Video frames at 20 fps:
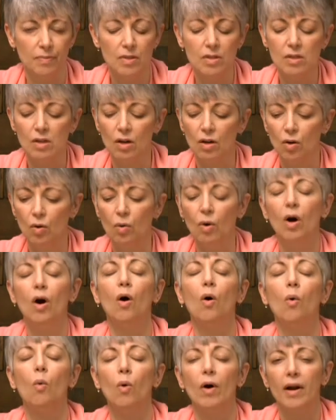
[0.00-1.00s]
So
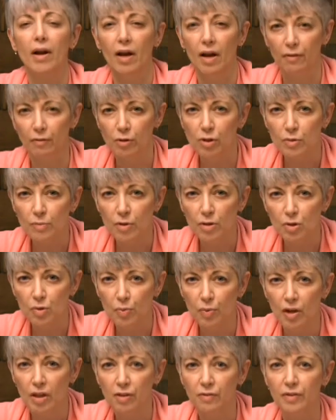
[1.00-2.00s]
whatever's most
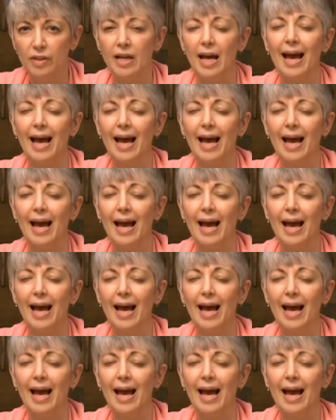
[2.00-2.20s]
relevant